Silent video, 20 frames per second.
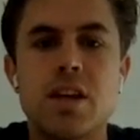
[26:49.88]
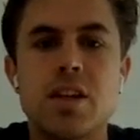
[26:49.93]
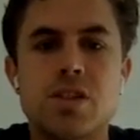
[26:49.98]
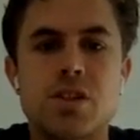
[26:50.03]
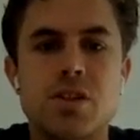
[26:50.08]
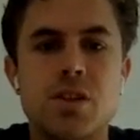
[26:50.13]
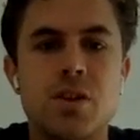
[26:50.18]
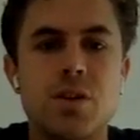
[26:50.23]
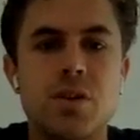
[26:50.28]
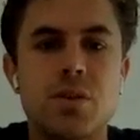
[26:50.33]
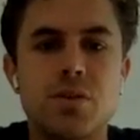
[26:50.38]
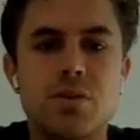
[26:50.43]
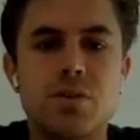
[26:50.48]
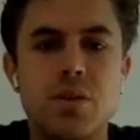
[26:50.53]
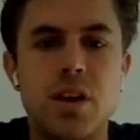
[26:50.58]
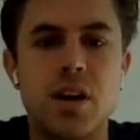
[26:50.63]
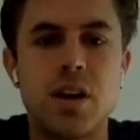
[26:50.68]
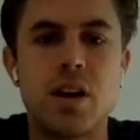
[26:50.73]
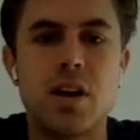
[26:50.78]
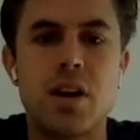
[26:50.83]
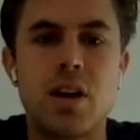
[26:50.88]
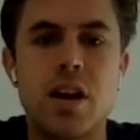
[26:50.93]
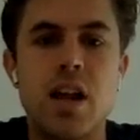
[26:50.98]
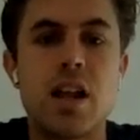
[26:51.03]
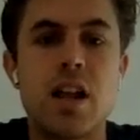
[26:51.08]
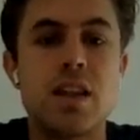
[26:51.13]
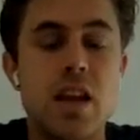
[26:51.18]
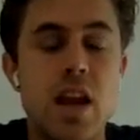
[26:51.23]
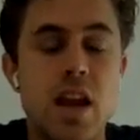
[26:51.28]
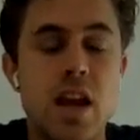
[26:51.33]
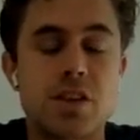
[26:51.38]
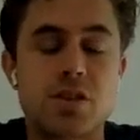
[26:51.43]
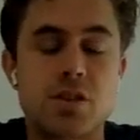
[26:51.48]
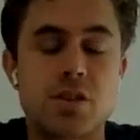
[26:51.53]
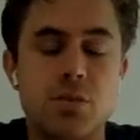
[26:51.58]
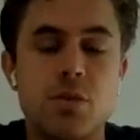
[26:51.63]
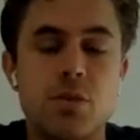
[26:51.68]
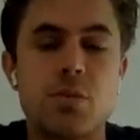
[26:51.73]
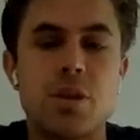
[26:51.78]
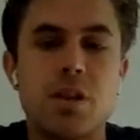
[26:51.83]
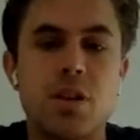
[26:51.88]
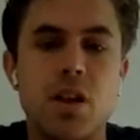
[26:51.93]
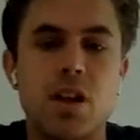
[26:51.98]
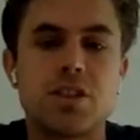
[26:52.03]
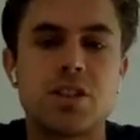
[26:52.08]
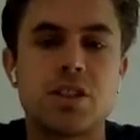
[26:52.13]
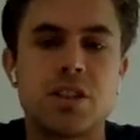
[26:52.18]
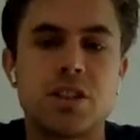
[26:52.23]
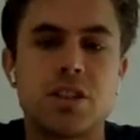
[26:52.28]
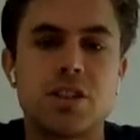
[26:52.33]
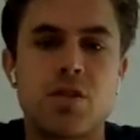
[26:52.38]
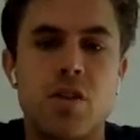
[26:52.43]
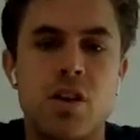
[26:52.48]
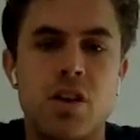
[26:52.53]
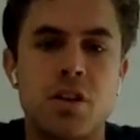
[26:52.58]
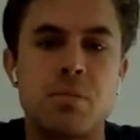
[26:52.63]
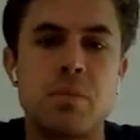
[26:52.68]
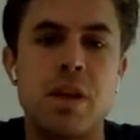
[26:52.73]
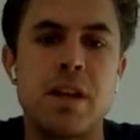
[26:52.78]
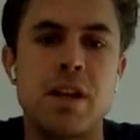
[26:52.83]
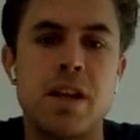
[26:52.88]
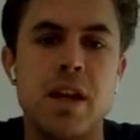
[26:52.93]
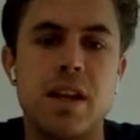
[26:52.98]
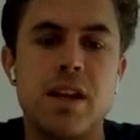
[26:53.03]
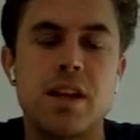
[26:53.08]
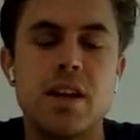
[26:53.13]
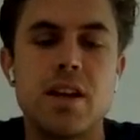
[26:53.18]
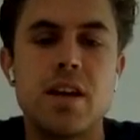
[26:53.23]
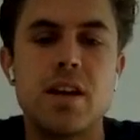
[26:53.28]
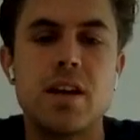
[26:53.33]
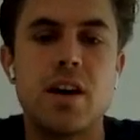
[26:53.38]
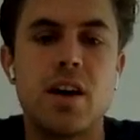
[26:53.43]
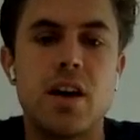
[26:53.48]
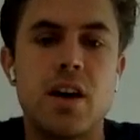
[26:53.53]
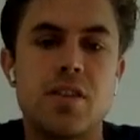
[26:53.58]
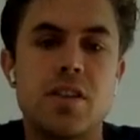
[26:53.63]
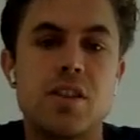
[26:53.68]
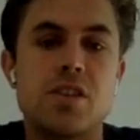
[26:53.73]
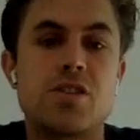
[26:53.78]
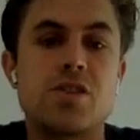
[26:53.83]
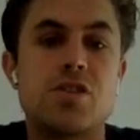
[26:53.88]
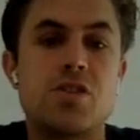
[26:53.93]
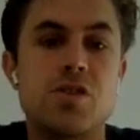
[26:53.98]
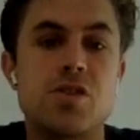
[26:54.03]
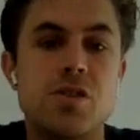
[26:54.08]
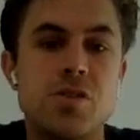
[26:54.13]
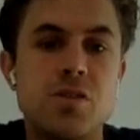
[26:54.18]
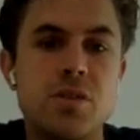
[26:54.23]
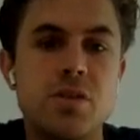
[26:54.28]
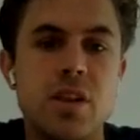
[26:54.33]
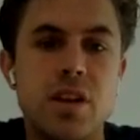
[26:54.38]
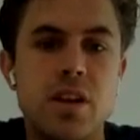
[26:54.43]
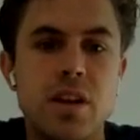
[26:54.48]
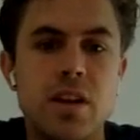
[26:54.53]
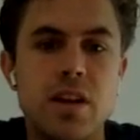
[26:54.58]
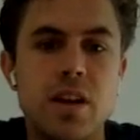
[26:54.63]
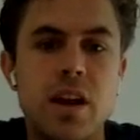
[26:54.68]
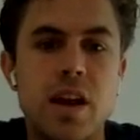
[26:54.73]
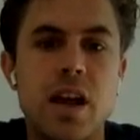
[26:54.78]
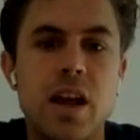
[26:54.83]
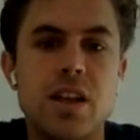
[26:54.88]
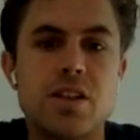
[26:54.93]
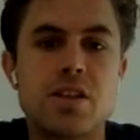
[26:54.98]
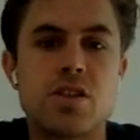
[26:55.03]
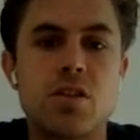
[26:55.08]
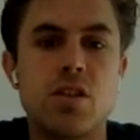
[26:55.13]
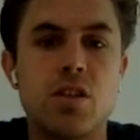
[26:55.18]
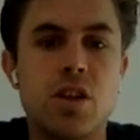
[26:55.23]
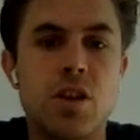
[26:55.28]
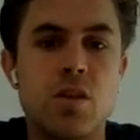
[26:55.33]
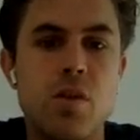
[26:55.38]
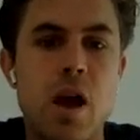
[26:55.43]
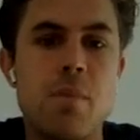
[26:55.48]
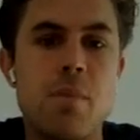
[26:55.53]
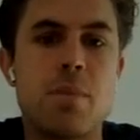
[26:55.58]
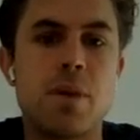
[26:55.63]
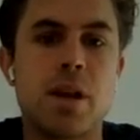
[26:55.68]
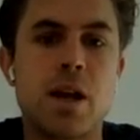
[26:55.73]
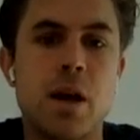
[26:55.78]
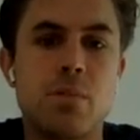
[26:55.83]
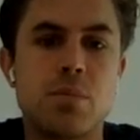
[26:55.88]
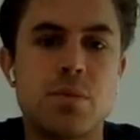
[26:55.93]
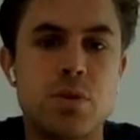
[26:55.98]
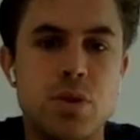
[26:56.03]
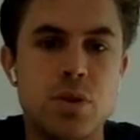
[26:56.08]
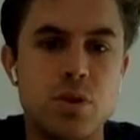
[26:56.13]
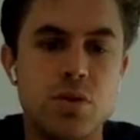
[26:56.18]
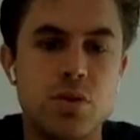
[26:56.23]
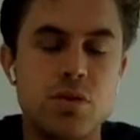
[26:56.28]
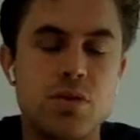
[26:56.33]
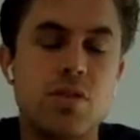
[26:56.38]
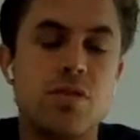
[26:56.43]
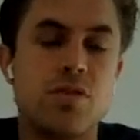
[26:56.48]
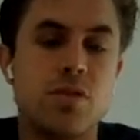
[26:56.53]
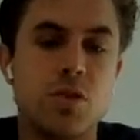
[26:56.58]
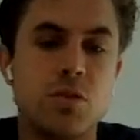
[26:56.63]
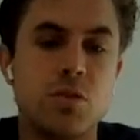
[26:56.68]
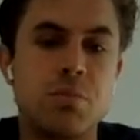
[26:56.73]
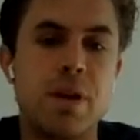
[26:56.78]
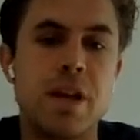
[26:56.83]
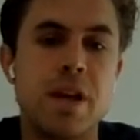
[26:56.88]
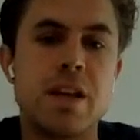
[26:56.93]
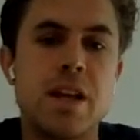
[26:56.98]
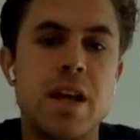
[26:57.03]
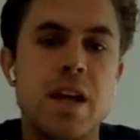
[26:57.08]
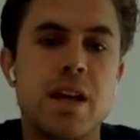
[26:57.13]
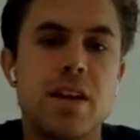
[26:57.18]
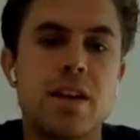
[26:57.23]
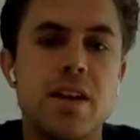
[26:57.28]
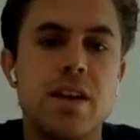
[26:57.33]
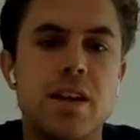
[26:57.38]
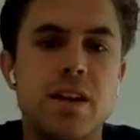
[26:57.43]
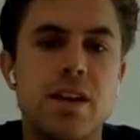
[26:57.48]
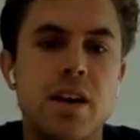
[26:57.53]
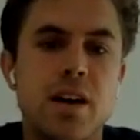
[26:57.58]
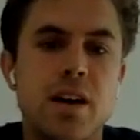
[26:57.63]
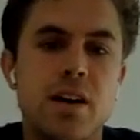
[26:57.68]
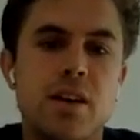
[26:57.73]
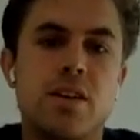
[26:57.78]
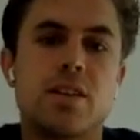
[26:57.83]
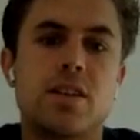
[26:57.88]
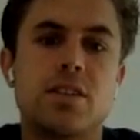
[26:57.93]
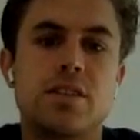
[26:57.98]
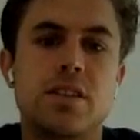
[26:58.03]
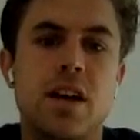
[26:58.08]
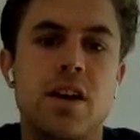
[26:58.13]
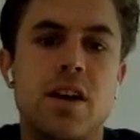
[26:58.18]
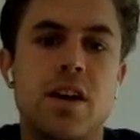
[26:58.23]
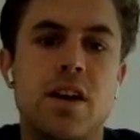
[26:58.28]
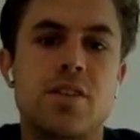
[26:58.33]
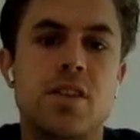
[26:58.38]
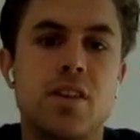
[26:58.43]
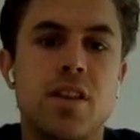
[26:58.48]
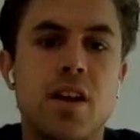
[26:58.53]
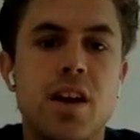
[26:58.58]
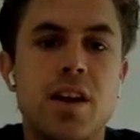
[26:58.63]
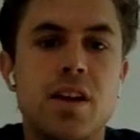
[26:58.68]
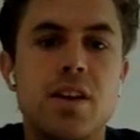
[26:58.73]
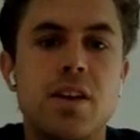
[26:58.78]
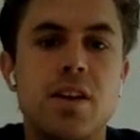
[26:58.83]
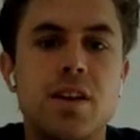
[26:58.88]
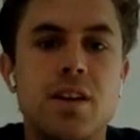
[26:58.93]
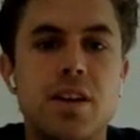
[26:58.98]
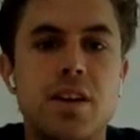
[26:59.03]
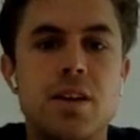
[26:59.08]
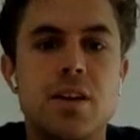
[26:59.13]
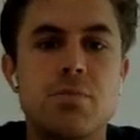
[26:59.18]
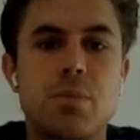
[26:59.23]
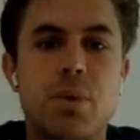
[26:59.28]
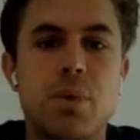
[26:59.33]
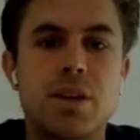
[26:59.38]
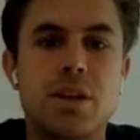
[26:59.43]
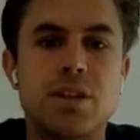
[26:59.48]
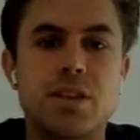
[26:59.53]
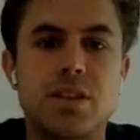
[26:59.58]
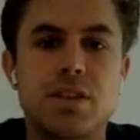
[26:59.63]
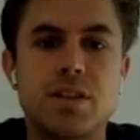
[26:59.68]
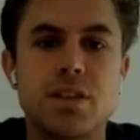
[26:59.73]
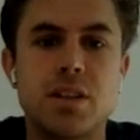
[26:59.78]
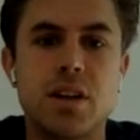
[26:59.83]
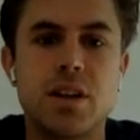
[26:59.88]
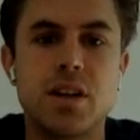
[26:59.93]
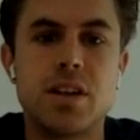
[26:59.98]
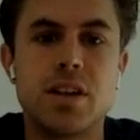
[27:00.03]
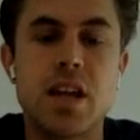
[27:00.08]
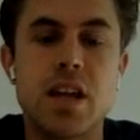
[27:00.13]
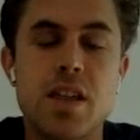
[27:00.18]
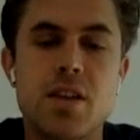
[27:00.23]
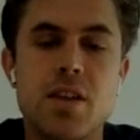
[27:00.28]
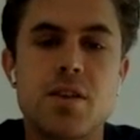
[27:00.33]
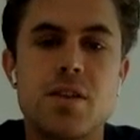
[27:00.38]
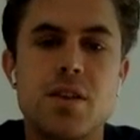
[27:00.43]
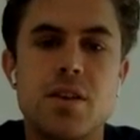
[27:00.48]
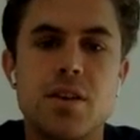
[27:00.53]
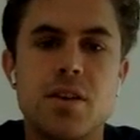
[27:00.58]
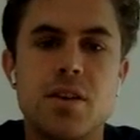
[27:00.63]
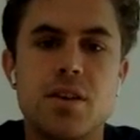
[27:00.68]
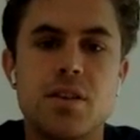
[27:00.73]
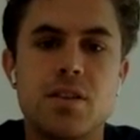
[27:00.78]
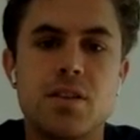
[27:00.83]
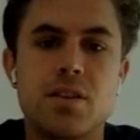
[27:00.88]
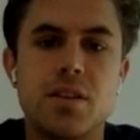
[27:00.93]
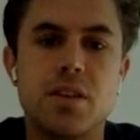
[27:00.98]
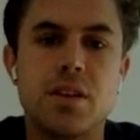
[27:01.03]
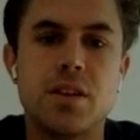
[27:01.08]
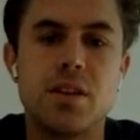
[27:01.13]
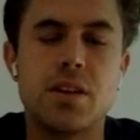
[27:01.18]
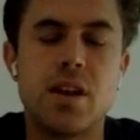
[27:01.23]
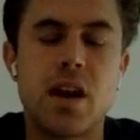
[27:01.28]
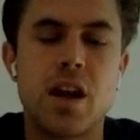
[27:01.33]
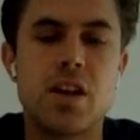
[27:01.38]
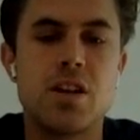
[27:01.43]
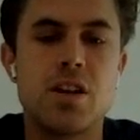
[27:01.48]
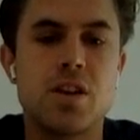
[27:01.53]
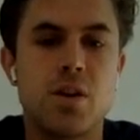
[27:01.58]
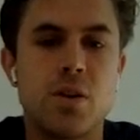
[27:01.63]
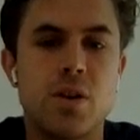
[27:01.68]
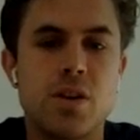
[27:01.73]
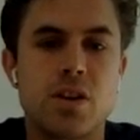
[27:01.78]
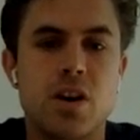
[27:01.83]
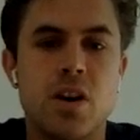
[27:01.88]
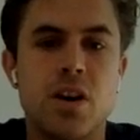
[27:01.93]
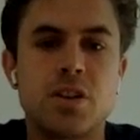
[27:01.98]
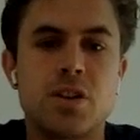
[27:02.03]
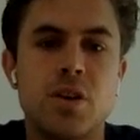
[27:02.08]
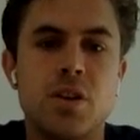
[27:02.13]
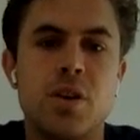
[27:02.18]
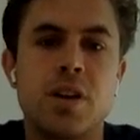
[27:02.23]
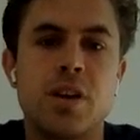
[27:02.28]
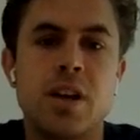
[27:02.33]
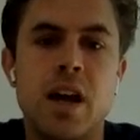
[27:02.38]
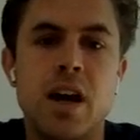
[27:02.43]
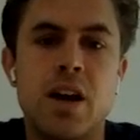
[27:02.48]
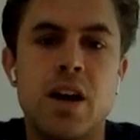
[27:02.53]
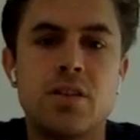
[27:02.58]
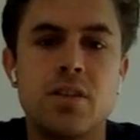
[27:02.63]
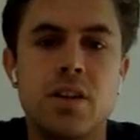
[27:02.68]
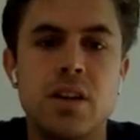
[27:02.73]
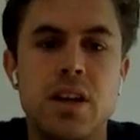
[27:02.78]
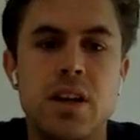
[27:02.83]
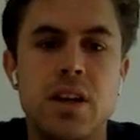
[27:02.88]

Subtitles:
So so we'll be launching the throttled mainnet this June and slowly ramping up to the full mainnet down the line. But the IEO is ongoing now,